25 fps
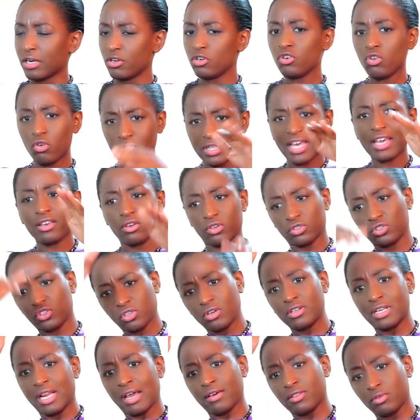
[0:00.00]
right now. You know, that your
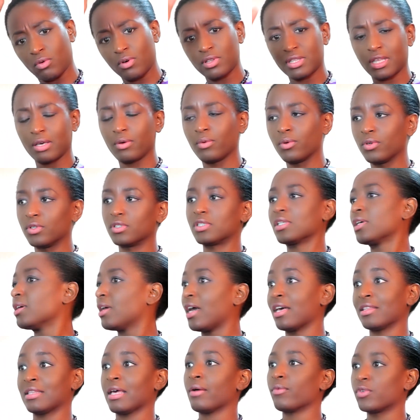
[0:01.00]
son now, the one that was,
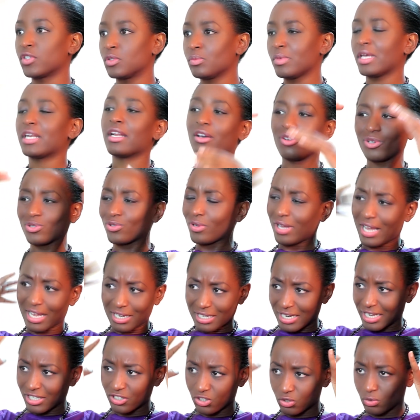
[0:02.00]
and that was me, and I also
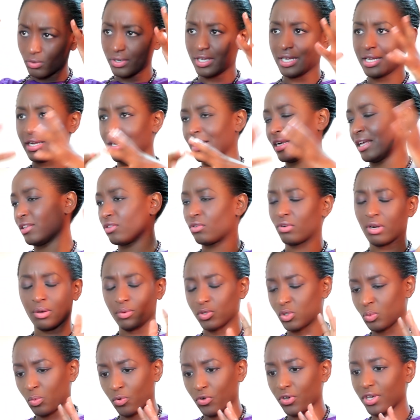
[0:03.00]
had like short hair and I thought
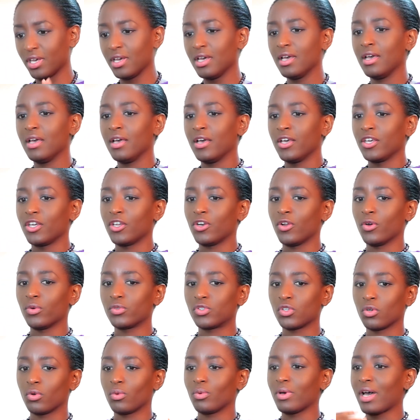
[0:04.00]
I was a boy. You
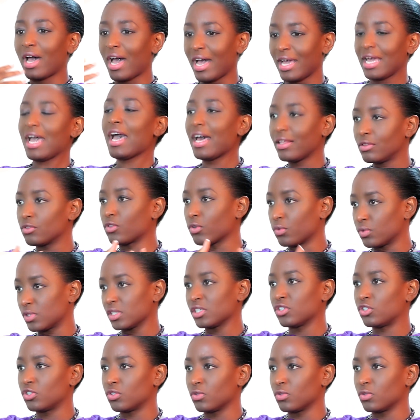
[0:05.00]
know, so I had those